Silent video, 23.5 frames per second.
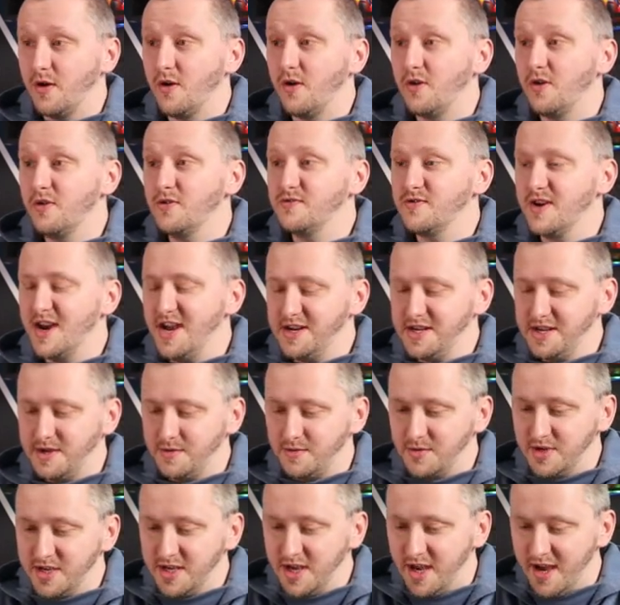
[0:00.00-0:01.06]

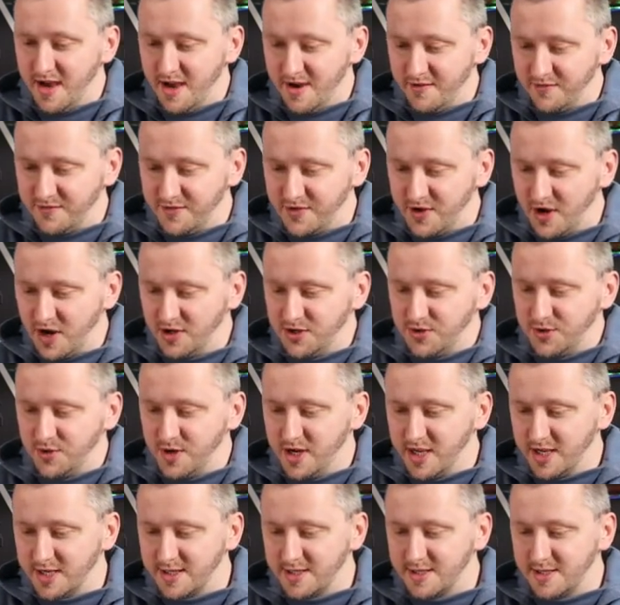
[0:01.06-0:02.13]
Alrighty, we have
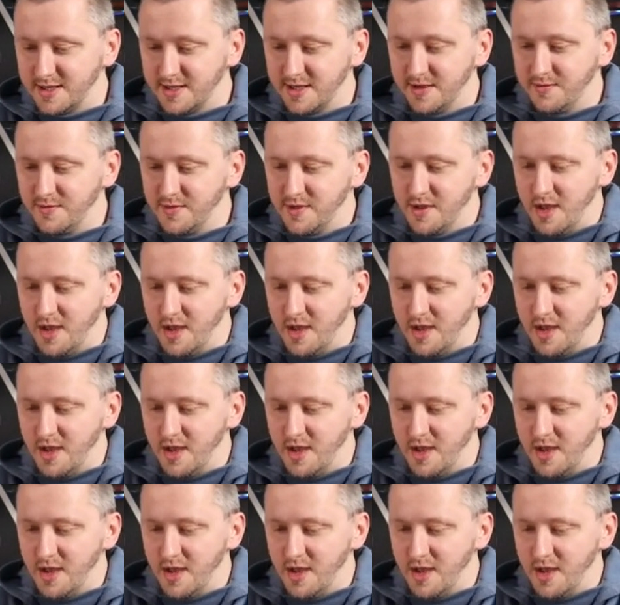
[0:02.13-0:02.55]
Dartrix,